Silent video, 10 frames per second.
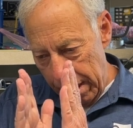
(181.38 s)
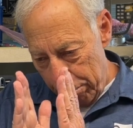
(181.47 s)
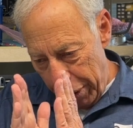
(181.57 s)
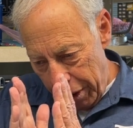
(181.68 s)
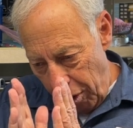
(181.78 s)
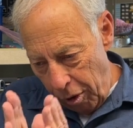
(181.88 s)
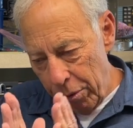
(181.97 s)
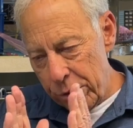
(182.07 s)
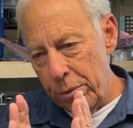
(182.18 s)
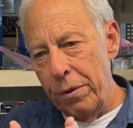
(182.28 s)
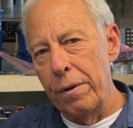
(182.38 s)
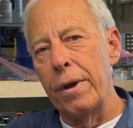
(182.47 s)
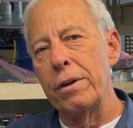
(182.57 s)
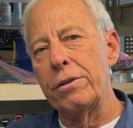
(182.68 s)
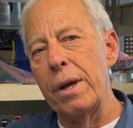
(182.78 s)
but always within
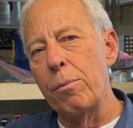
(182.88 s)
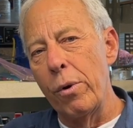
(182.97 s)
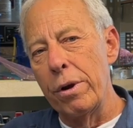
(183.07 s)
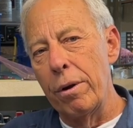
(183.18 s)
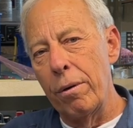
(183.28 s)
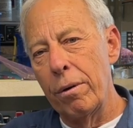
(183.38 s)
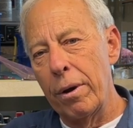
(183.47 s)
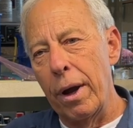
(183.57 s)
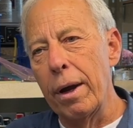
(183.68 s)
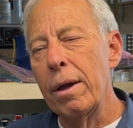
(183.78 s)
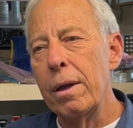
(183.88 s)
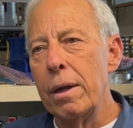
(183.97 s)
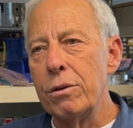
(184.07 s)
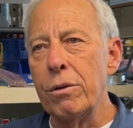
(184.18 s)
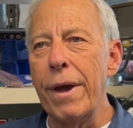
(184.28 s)
that same window, okay?
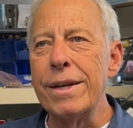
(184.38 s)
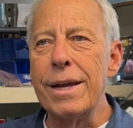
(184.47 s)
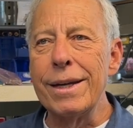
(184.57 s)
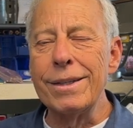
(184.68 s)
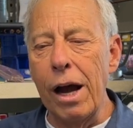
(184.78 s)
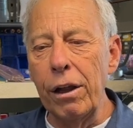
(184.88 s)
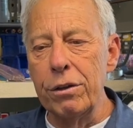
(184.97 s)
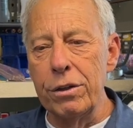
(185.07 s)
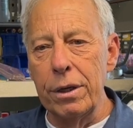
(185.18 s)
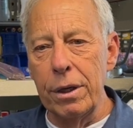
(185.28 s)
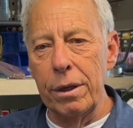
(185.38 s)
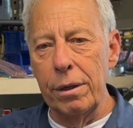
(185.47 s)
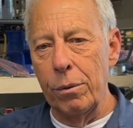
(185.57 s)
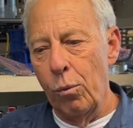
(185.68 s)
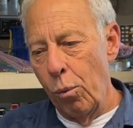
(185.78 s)
So that technology,
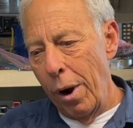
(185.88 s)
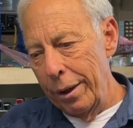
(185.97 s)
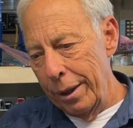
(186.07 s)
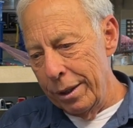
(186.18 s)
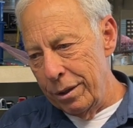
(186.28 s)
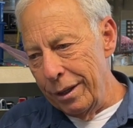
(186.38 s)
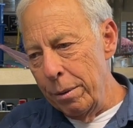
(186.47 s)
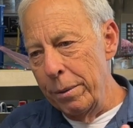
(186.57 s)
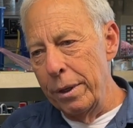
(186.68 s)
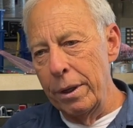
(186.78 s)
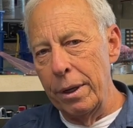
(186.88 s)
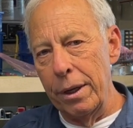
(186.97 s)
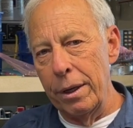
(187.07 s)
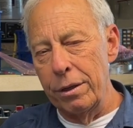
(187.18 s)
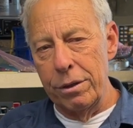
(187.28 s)
while it's limited
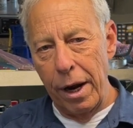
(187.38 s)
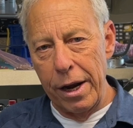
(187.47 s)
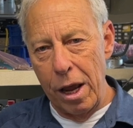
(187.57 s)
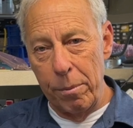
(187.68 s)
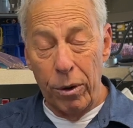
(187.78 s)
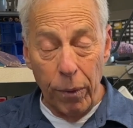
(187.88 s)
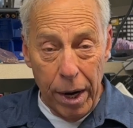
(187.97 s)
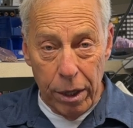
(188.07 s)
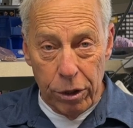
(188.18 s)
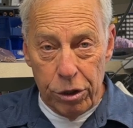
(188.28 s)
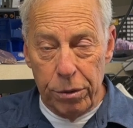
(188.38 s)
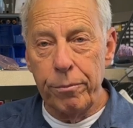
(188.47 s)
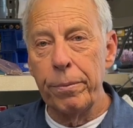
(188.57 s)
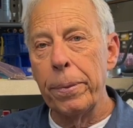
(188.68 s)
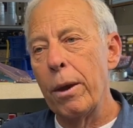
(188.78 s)
in its dynamic range,
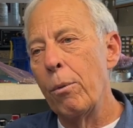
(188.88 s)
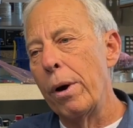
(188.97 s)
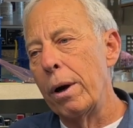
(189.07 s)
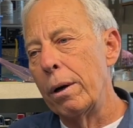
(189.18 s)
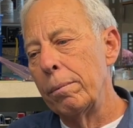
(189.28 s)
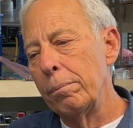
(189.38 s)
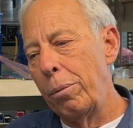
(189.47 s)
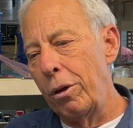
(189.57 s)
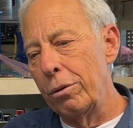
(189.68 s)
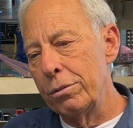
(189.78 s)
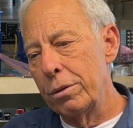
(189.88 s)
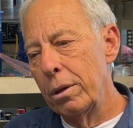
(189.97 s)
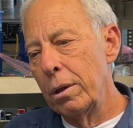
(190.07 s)
where pulse